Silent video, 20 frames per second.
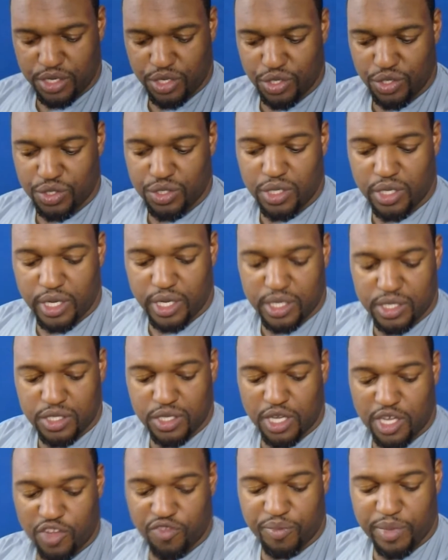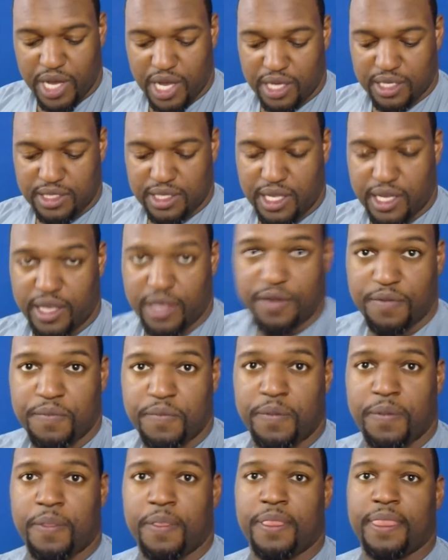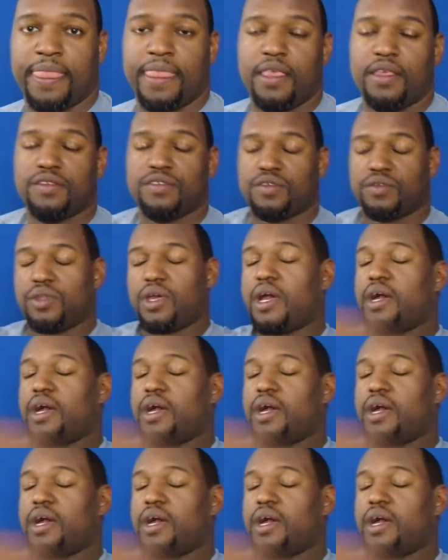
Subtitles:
know you saw that softbox light. So